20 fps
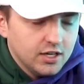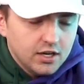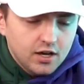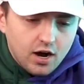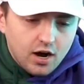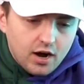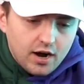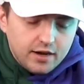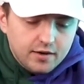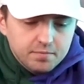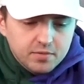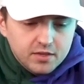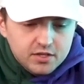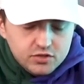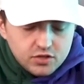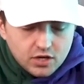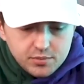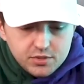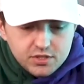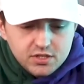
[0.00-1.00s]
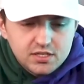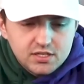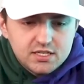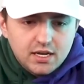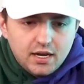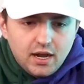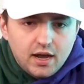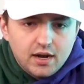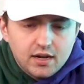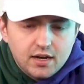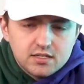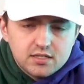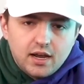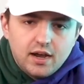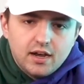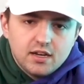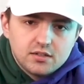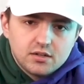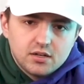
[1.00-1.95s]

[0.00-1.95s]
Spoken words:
All right. So I'm just going to stay honest, guys.